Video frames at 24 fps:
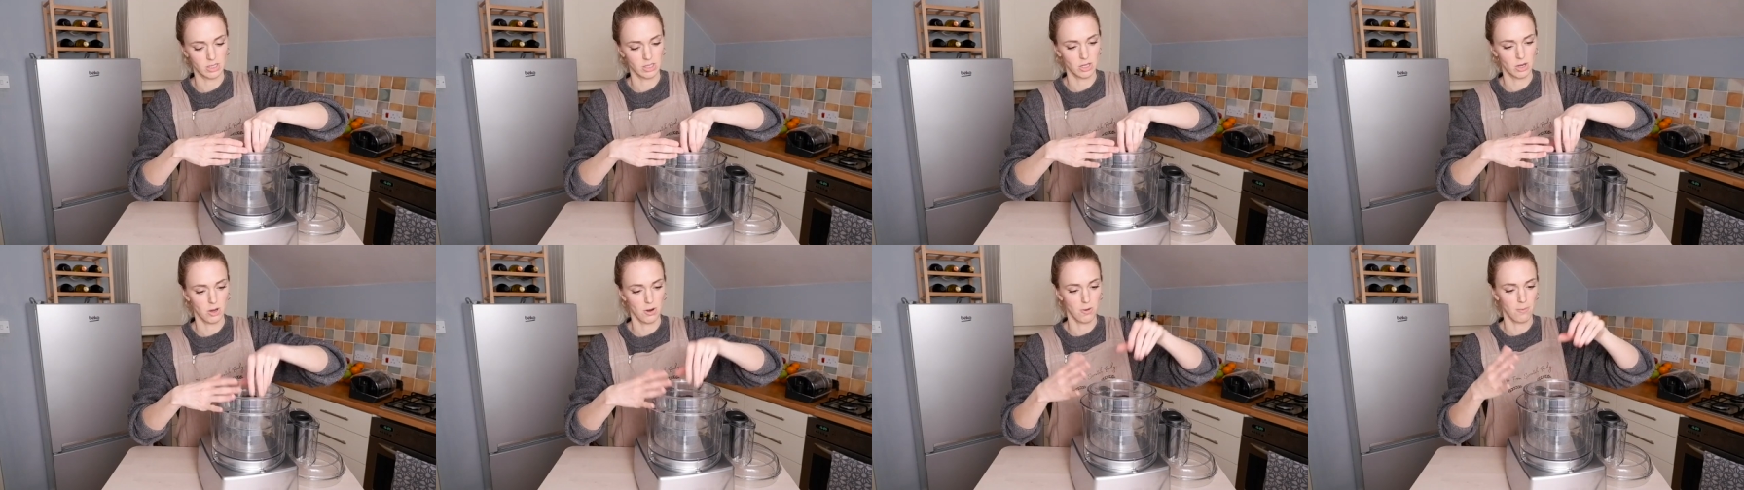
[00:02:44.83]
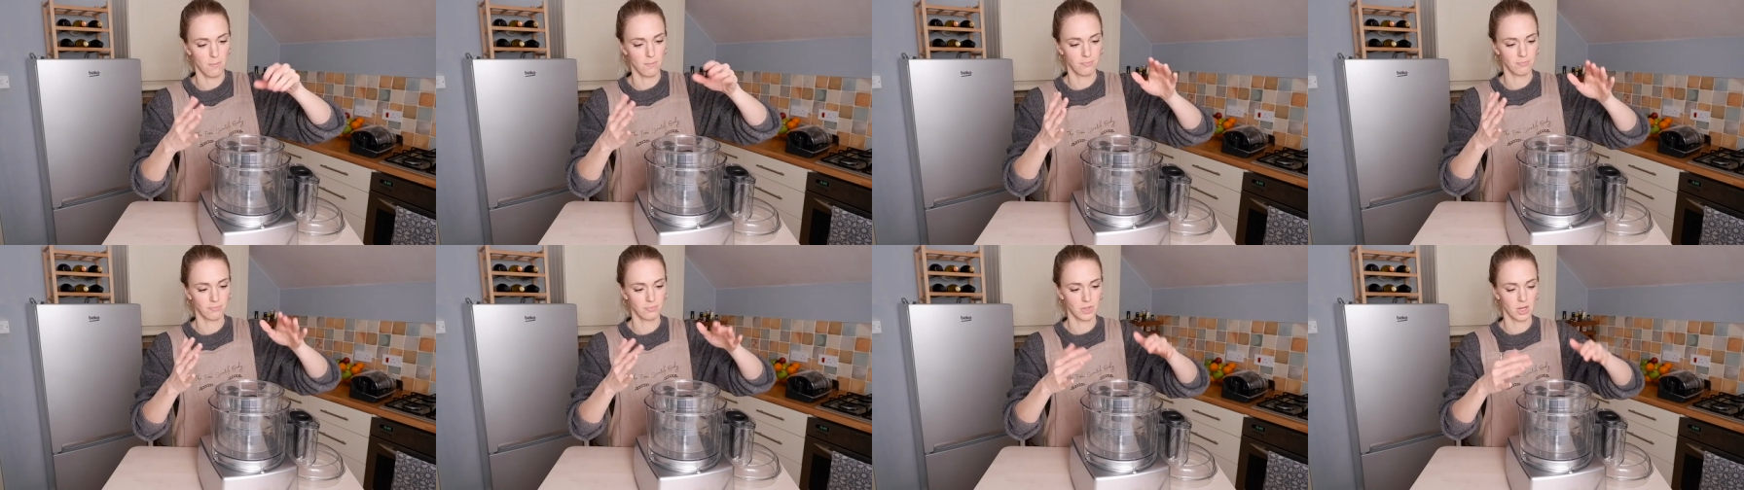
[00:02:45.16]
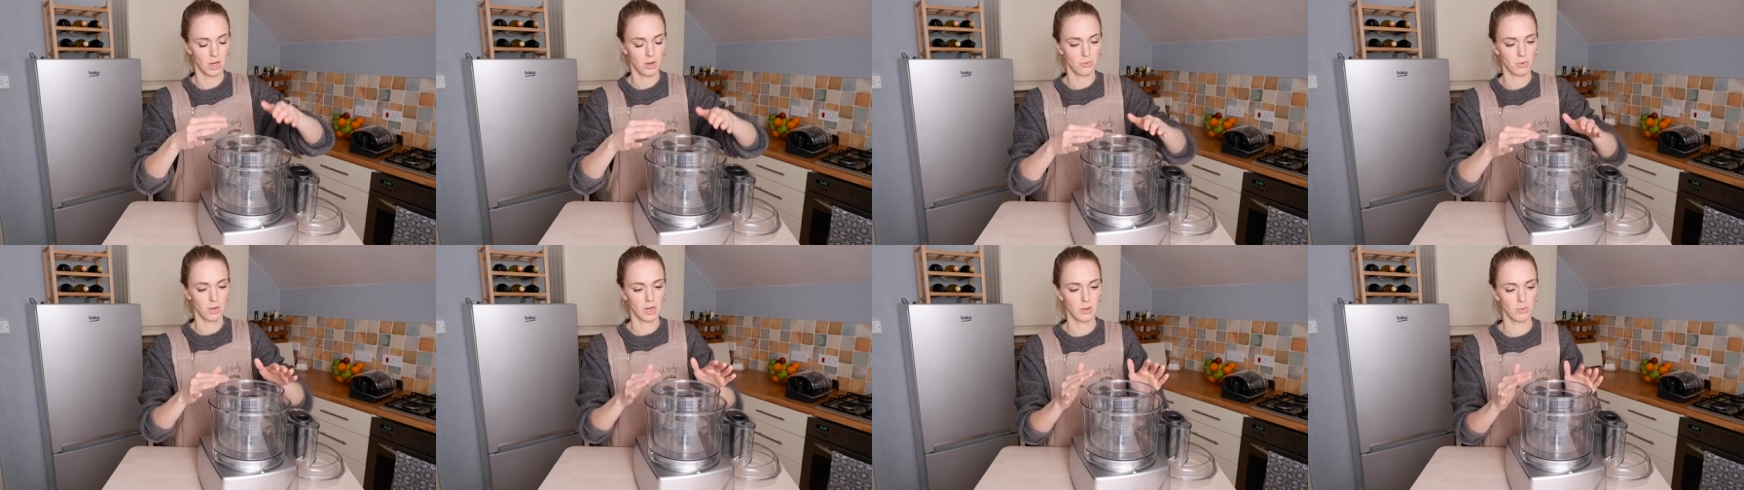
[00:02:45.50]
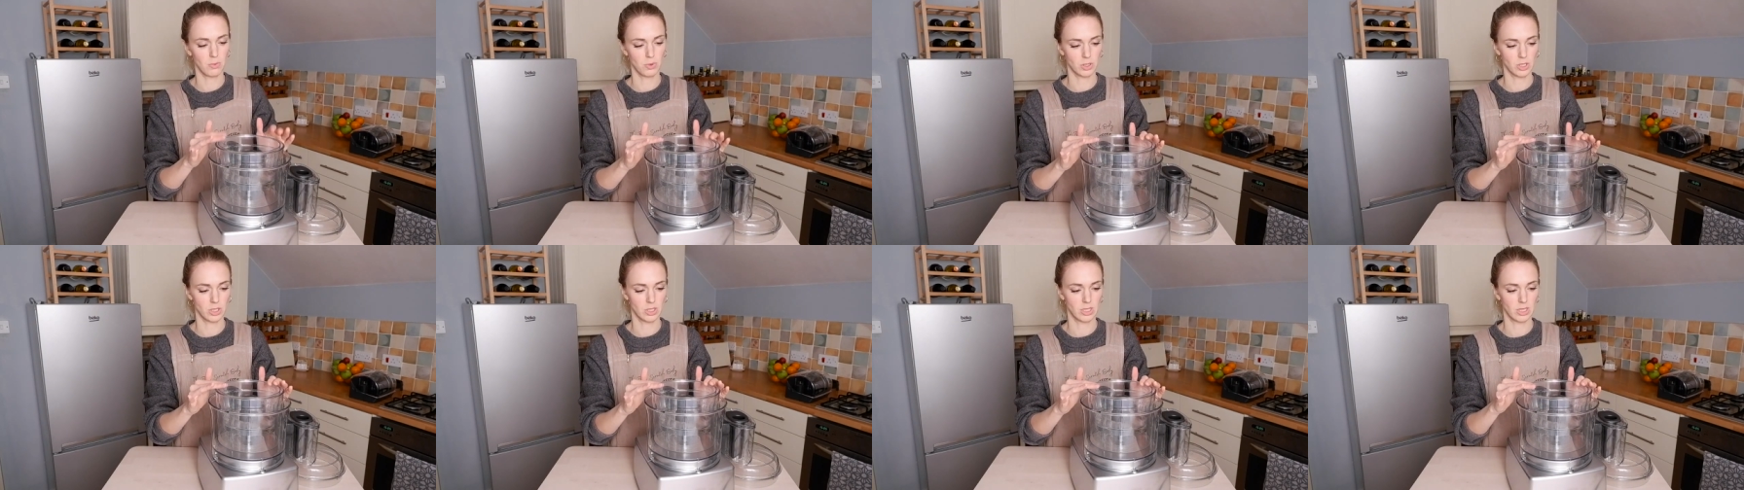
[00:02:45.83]
so I really
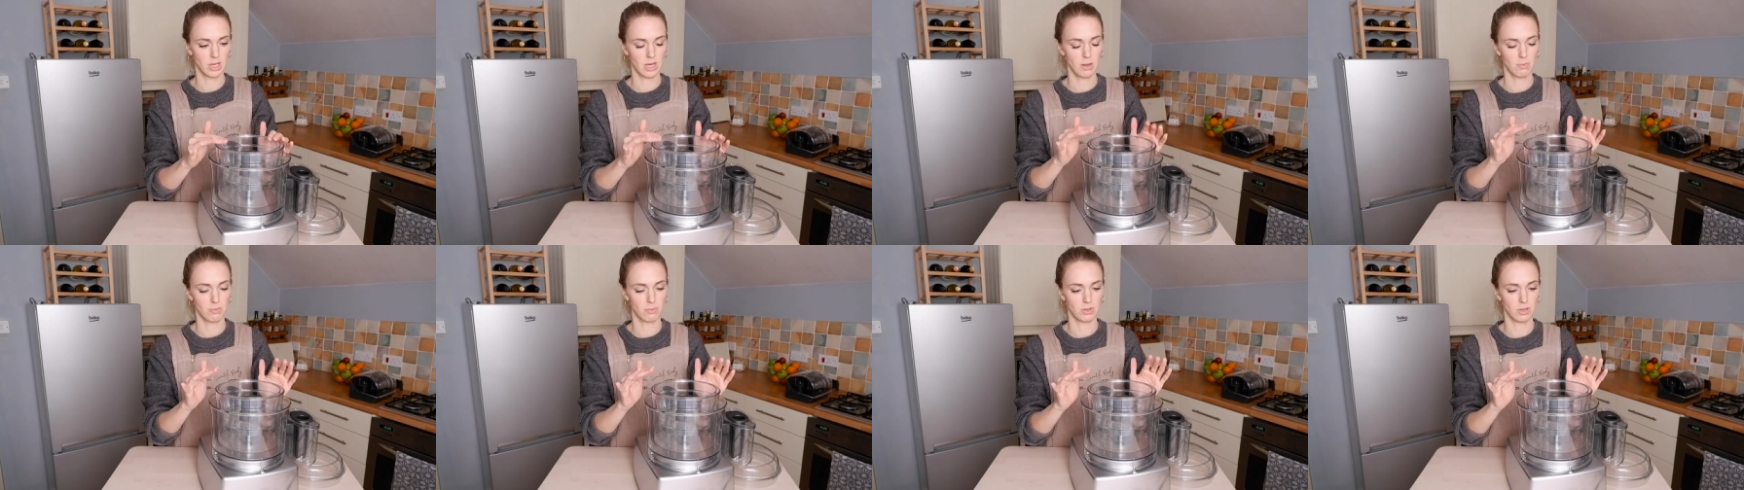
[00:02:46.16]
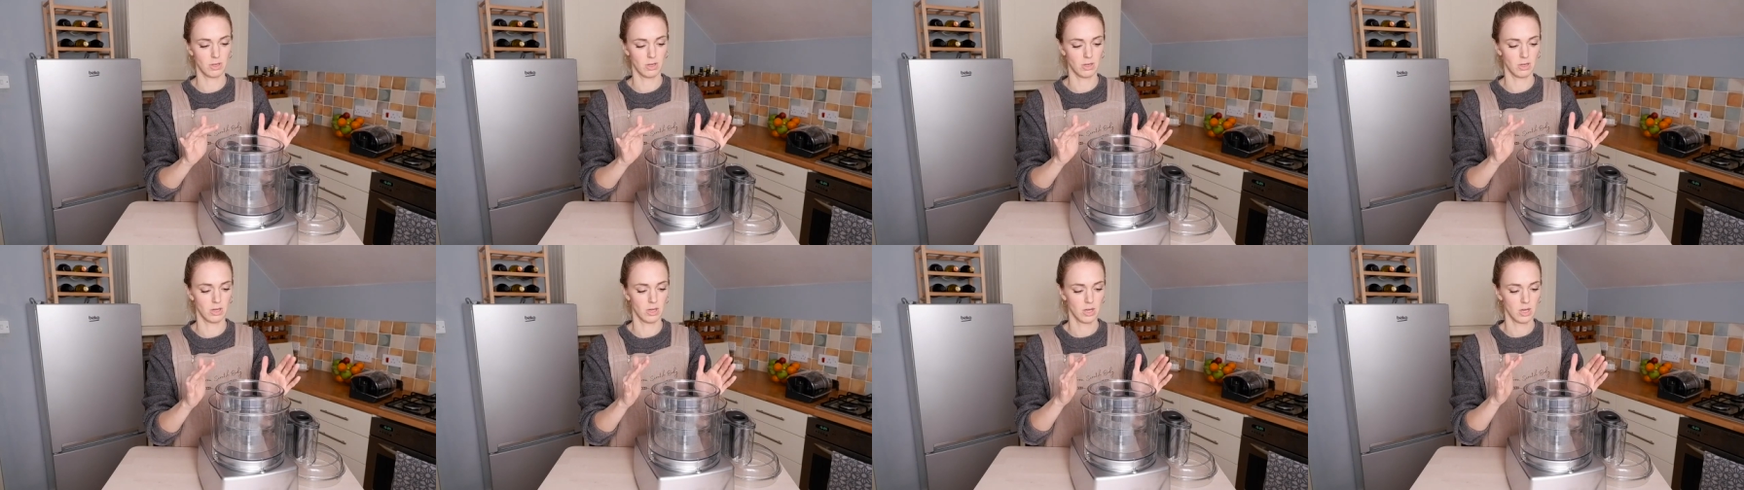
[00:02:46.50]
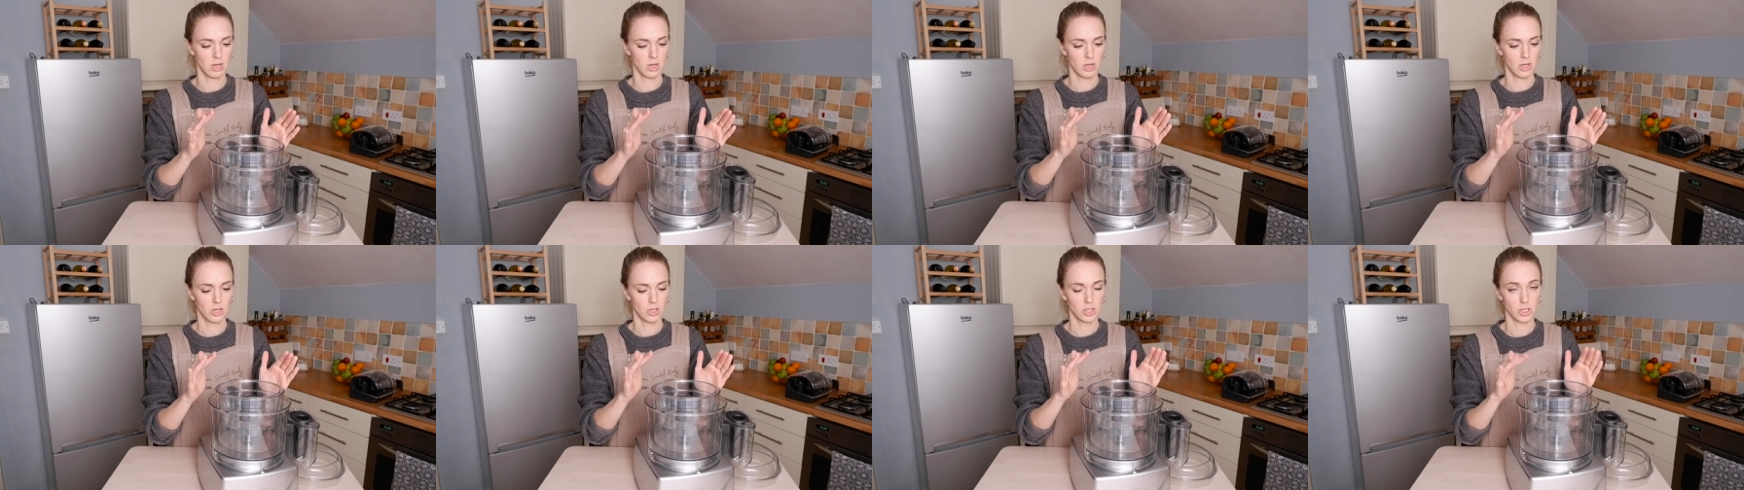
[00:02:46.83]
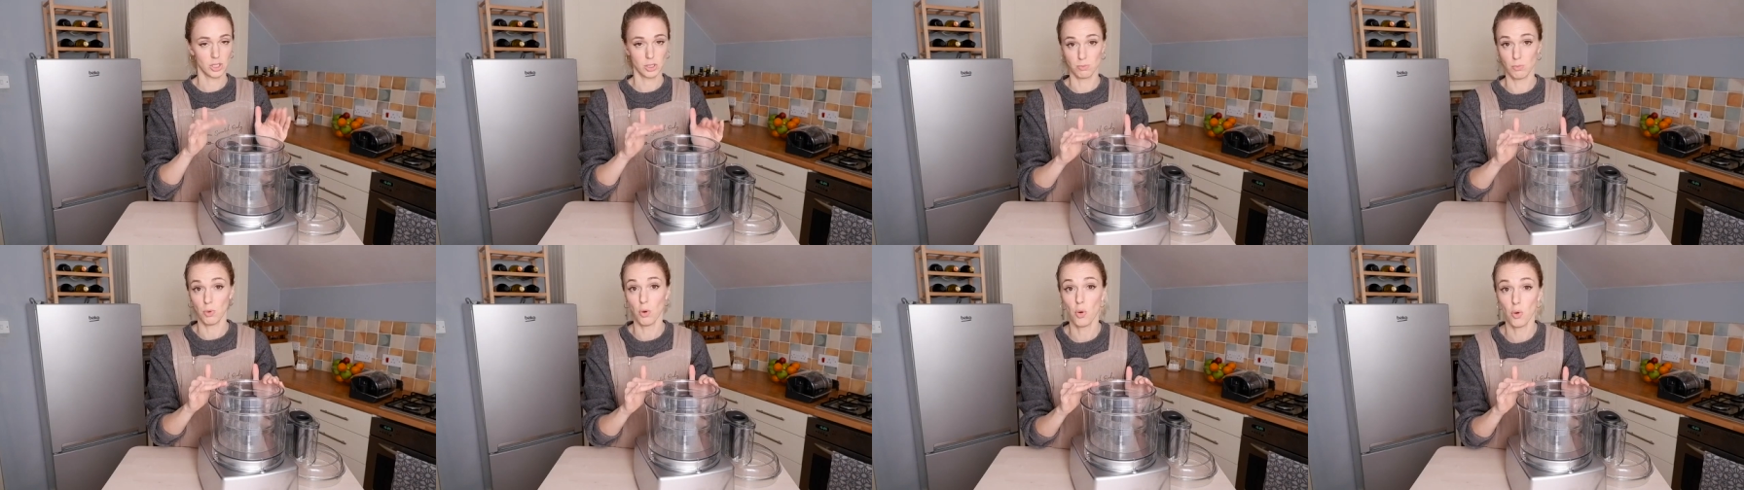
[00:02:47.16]
wanted to keep the
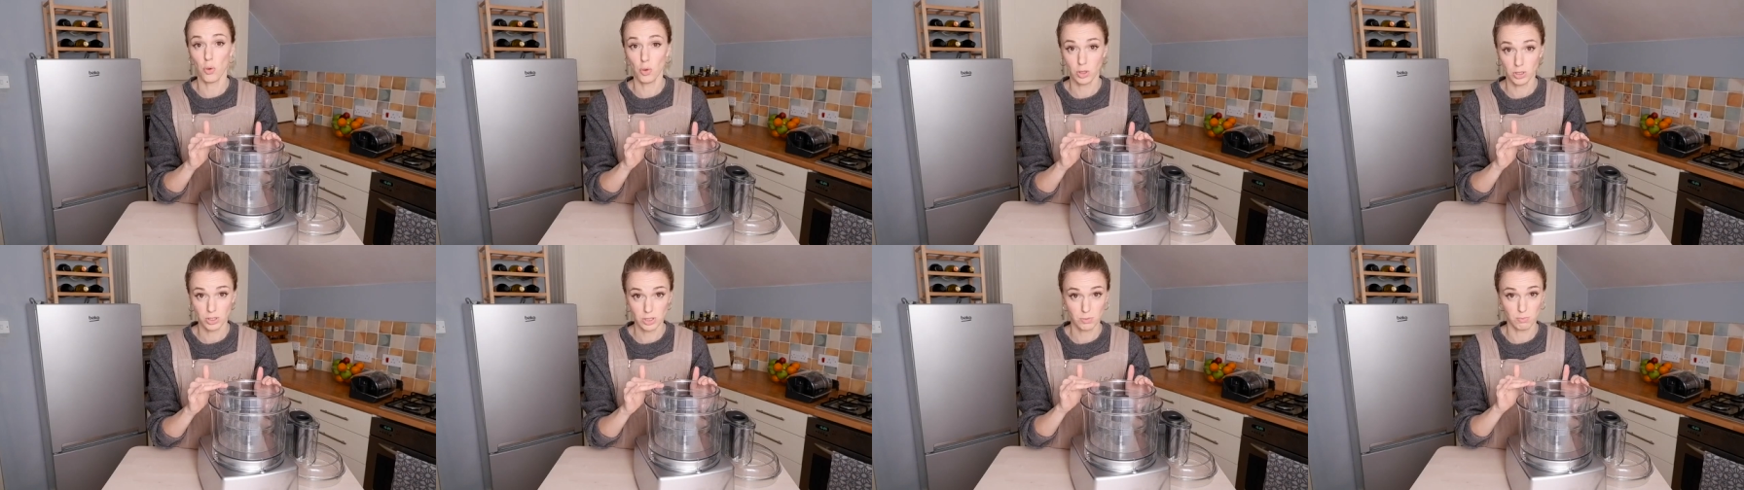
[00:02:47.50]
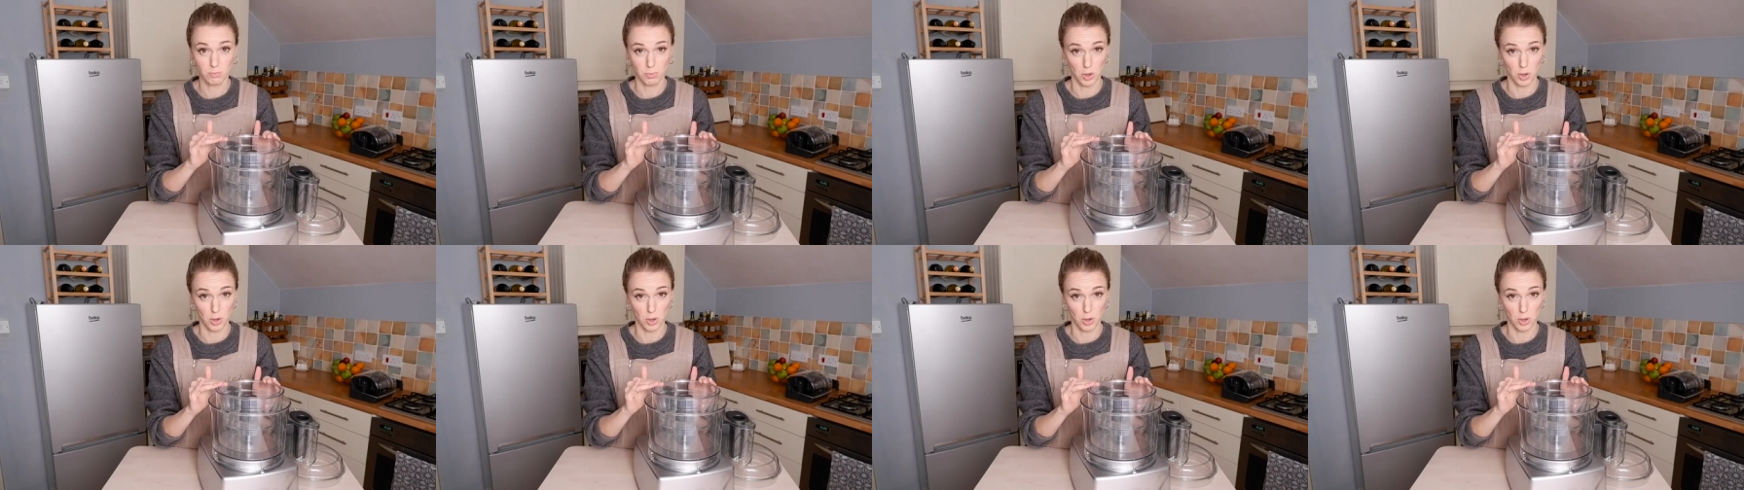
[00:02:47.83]
smallest